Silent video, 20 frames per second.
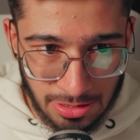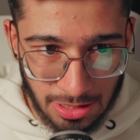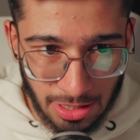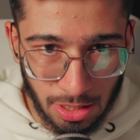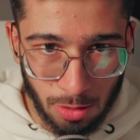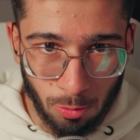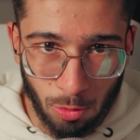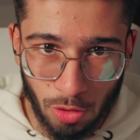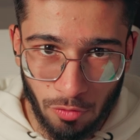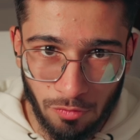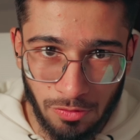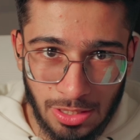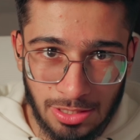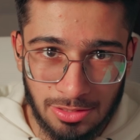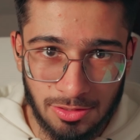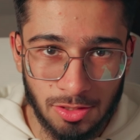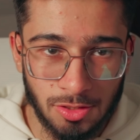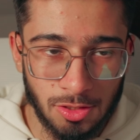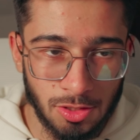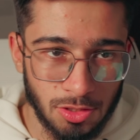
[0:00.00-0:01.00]
single one of
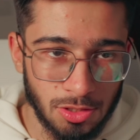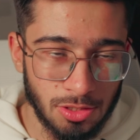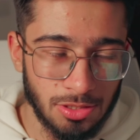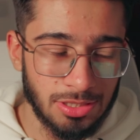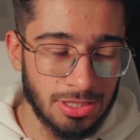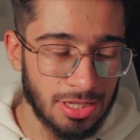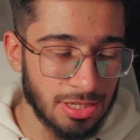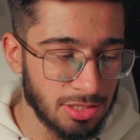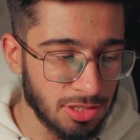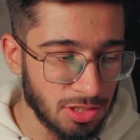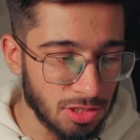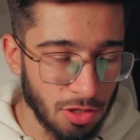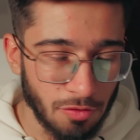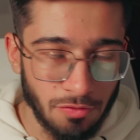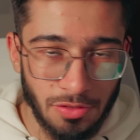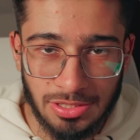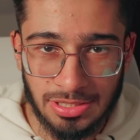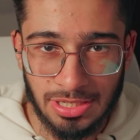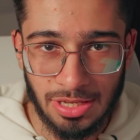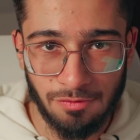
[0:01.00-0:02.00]
these decisions
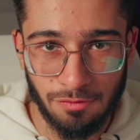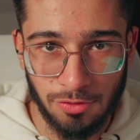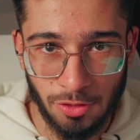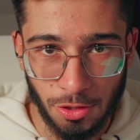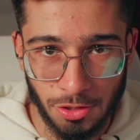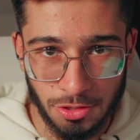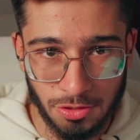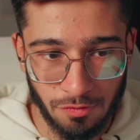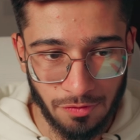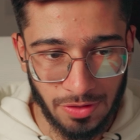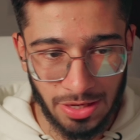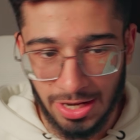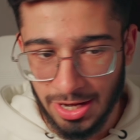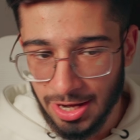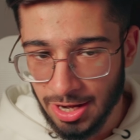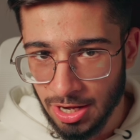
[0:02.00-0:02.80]
serve the same philosophy.